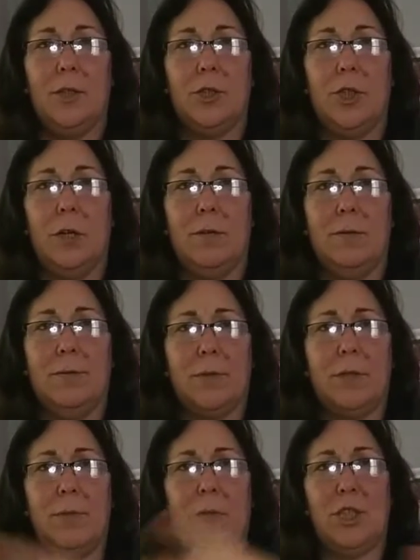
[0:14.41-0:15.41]

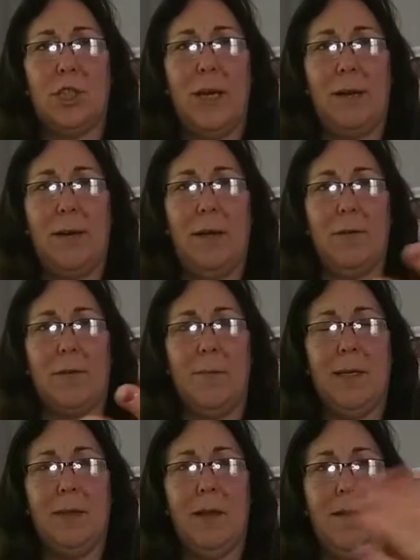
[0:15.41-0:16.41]
give me a shout out, give
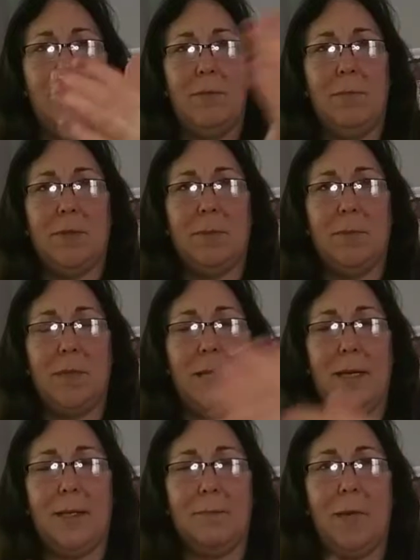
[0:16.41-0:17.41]
me love, give me some of
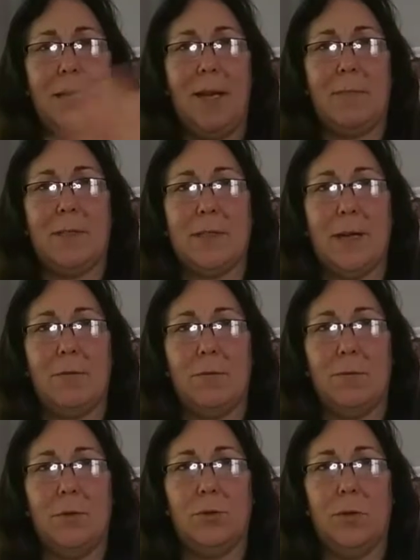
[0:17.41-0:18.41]
that. My name is Tara
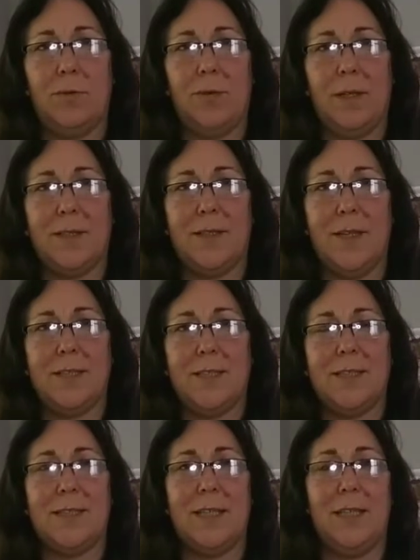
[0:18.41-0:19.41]
Woodruff. It's nice
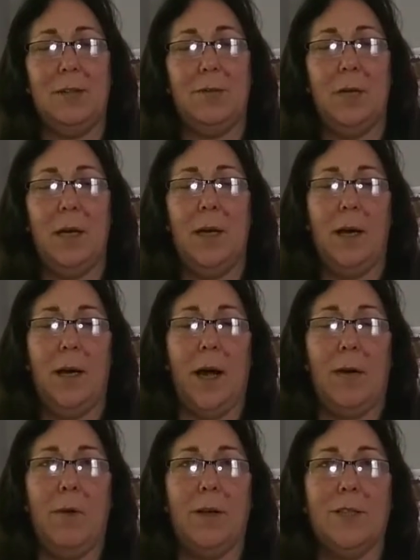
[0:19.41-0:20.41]
to see you.
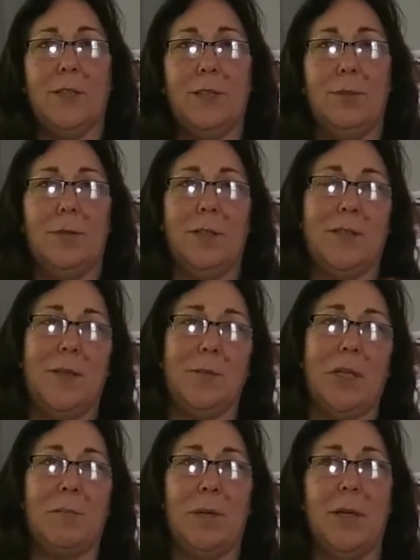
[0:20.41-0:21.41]
I wanted to do this
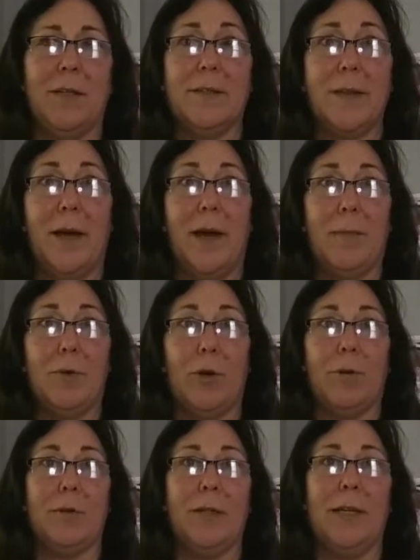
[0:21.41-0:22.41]
subject because I'm
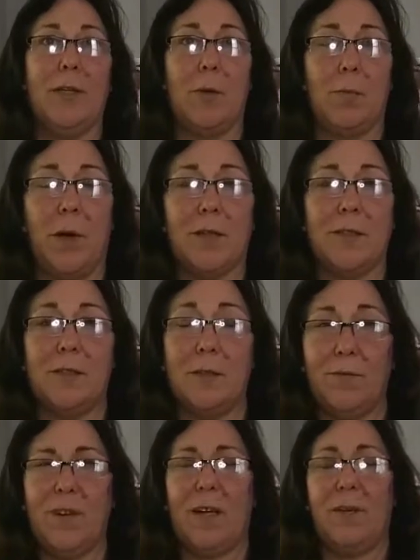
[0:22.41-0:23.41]
currently in the process
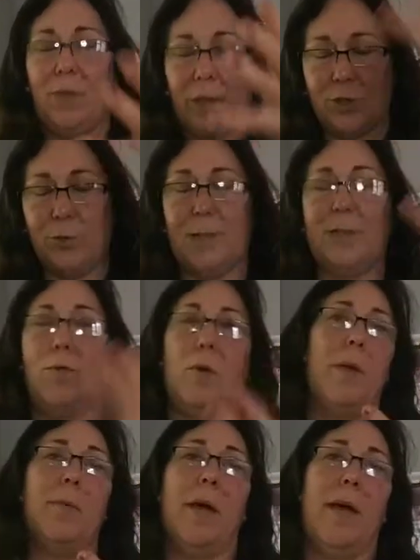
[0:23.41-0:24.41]
of kind of like
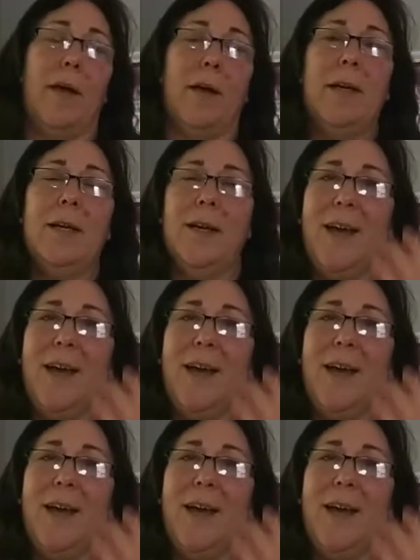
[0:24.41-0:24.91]
transforming my hair.